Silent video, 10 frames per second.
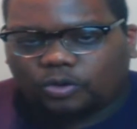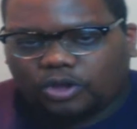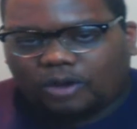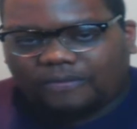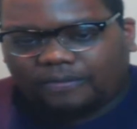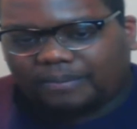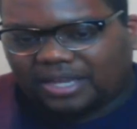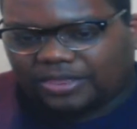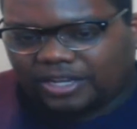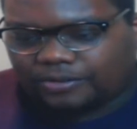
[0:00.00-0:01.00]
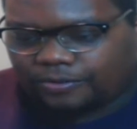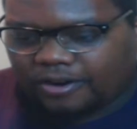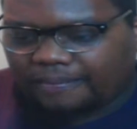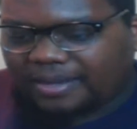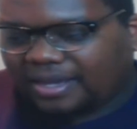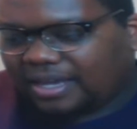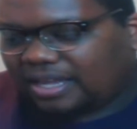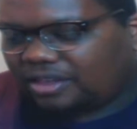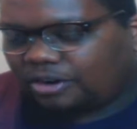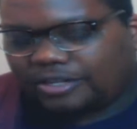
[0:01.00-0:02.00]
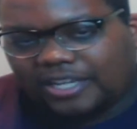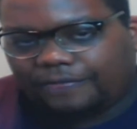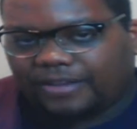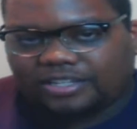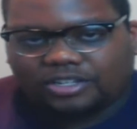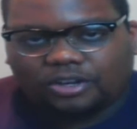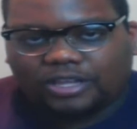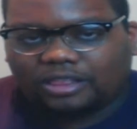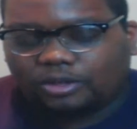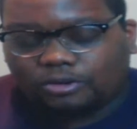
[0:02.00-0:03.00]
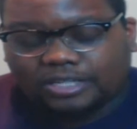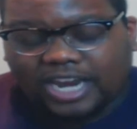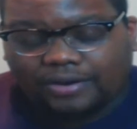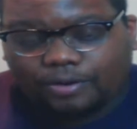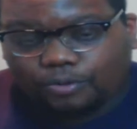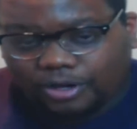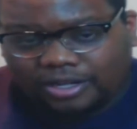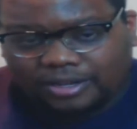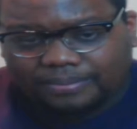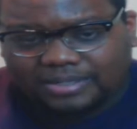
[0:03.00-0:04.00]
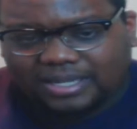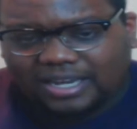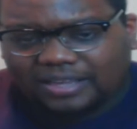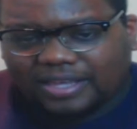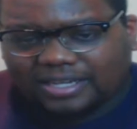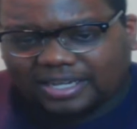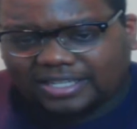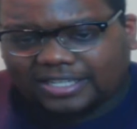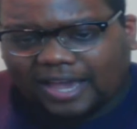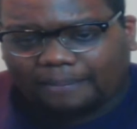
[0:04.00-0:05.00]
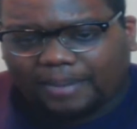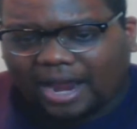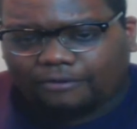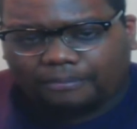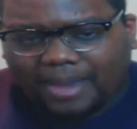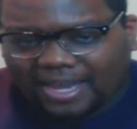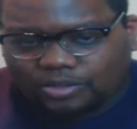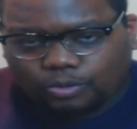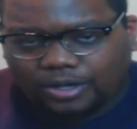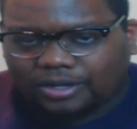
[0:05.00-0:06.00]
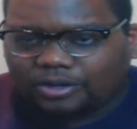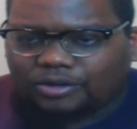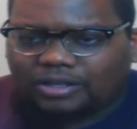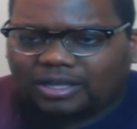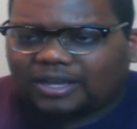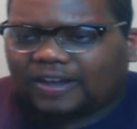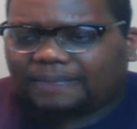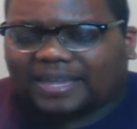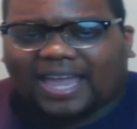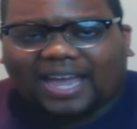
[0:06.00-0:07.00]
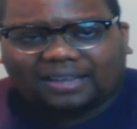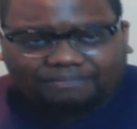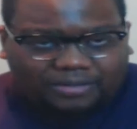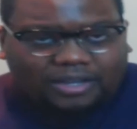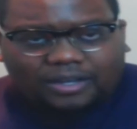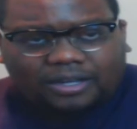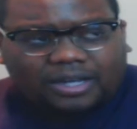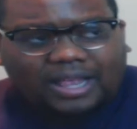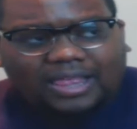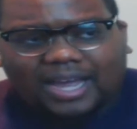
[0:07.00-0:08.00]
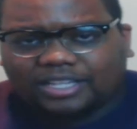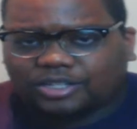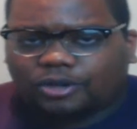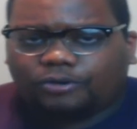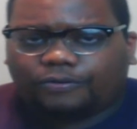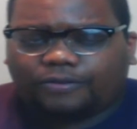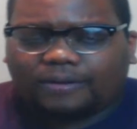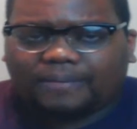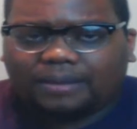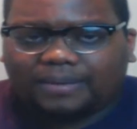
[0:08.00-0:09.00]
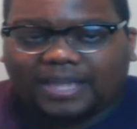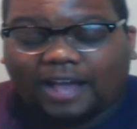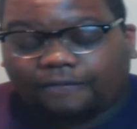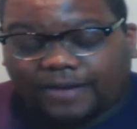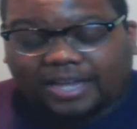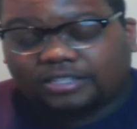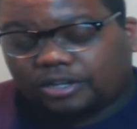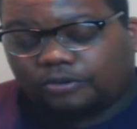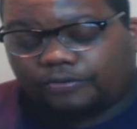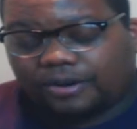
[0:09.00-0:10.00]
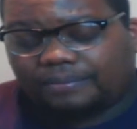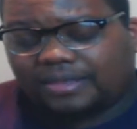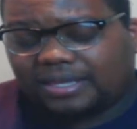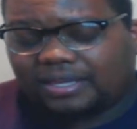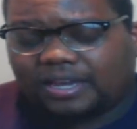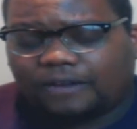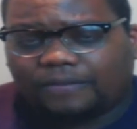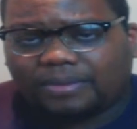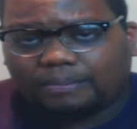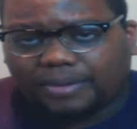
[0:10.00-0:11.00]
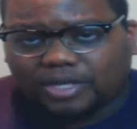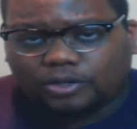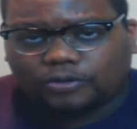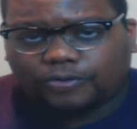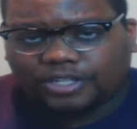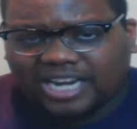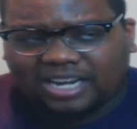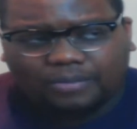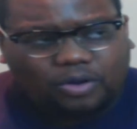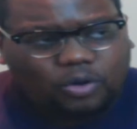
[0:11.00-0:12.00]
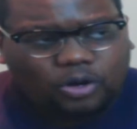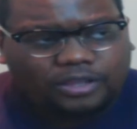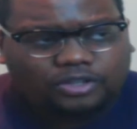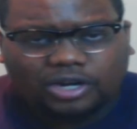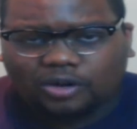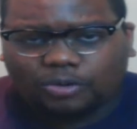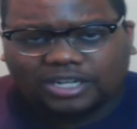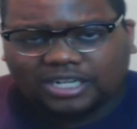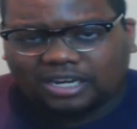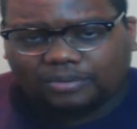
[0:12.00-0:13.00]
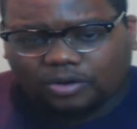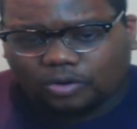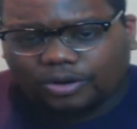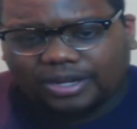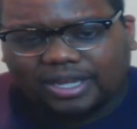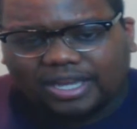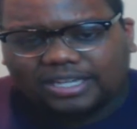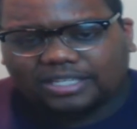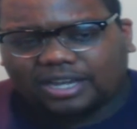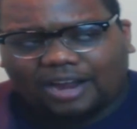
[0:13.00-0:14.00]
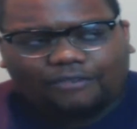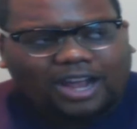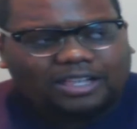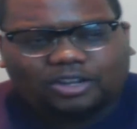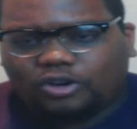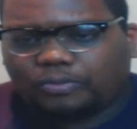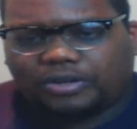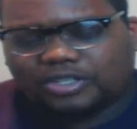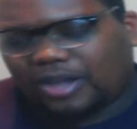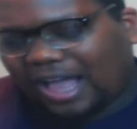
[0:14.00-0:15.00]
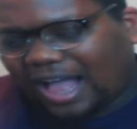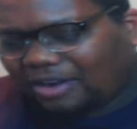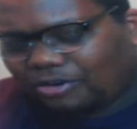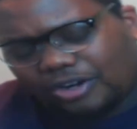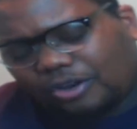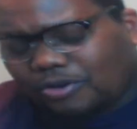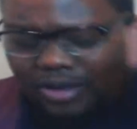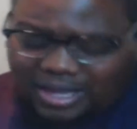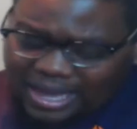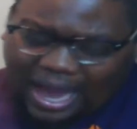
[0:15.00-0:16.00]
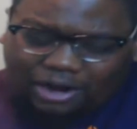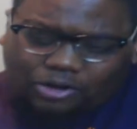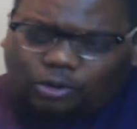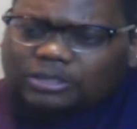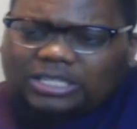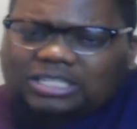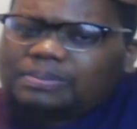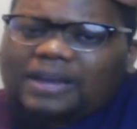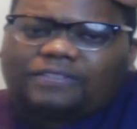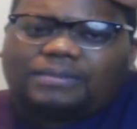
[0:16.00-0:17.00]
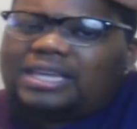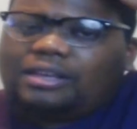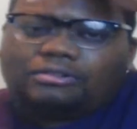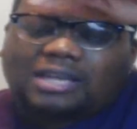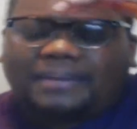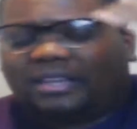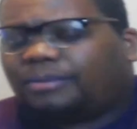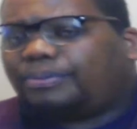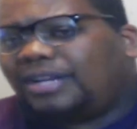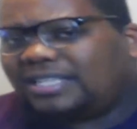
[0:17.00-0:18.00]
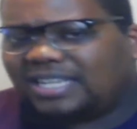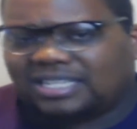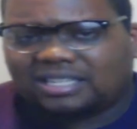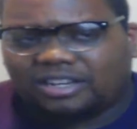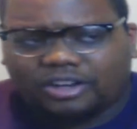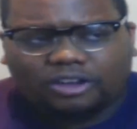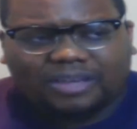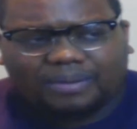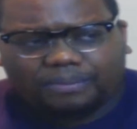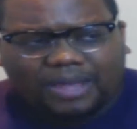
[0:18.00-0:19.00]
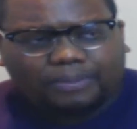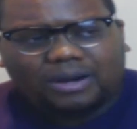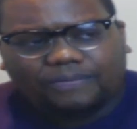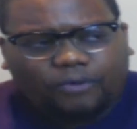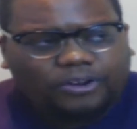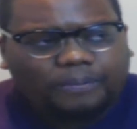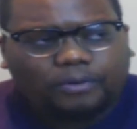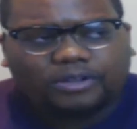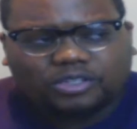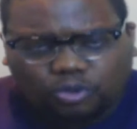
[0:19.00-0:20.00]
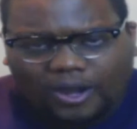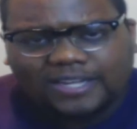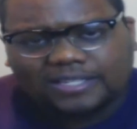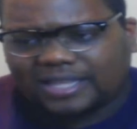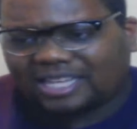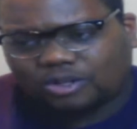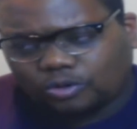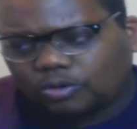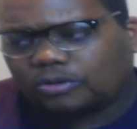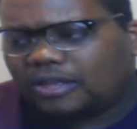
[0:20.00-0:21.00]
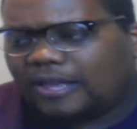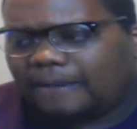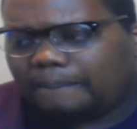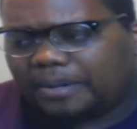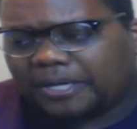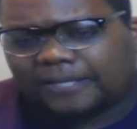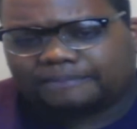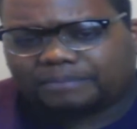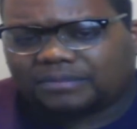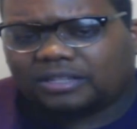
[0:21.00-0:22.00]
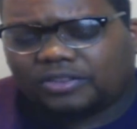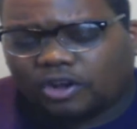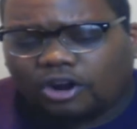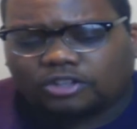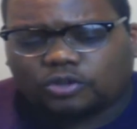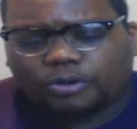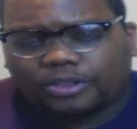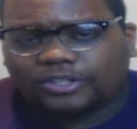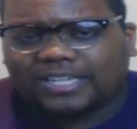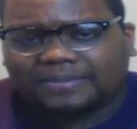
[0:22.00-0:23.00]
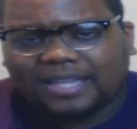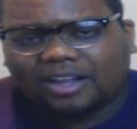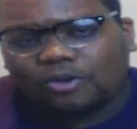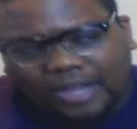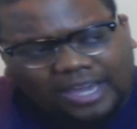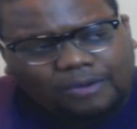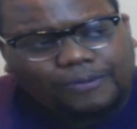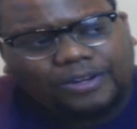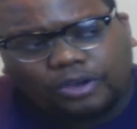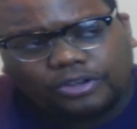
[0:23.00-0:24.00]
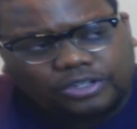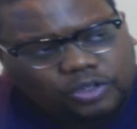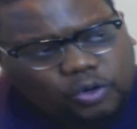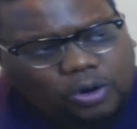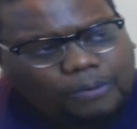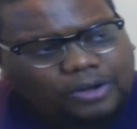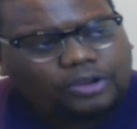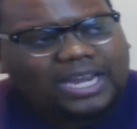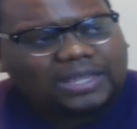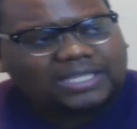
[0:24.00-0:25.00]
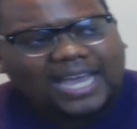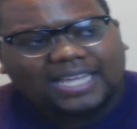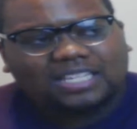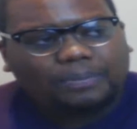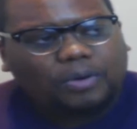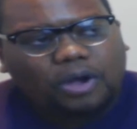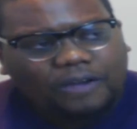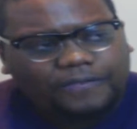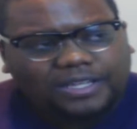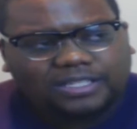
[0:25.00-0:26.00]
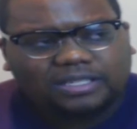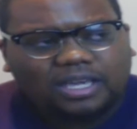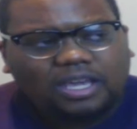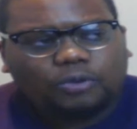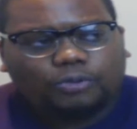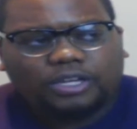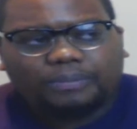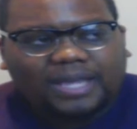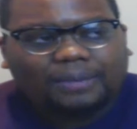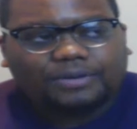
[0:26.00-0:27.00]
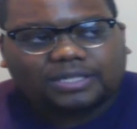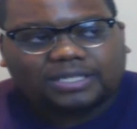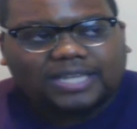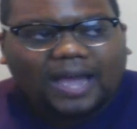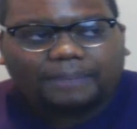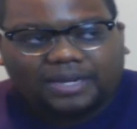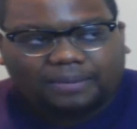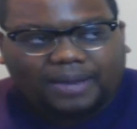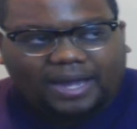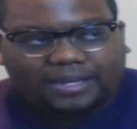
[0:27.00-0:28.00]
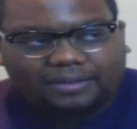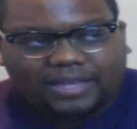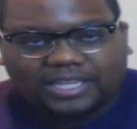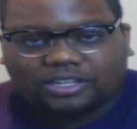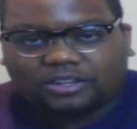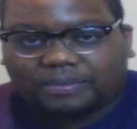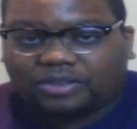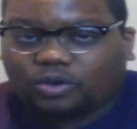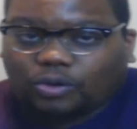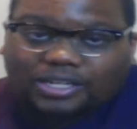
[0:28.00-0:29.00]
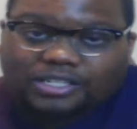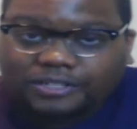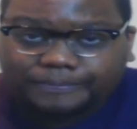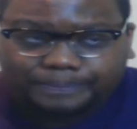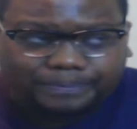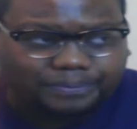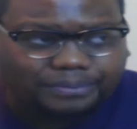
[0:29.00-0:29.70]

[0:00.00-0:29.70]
who they're hoping for big things from. And then on defense, you know, they lose Kerry Williams. They did sign Byron Maxwell. They got Alfonso from the Bills for Shady McCoy. They traded away Shady McCoy. Still got Riley Cooper. So I don't know. I don't know what to expect from the Eagles. I mean, in the preseason, you know, they put up 40 points twice. That's cool. But they're also one of those teams like, okay, we know you can score. We know you got this high tempo offense. Will you be able to stop anybody? That's going to be the question.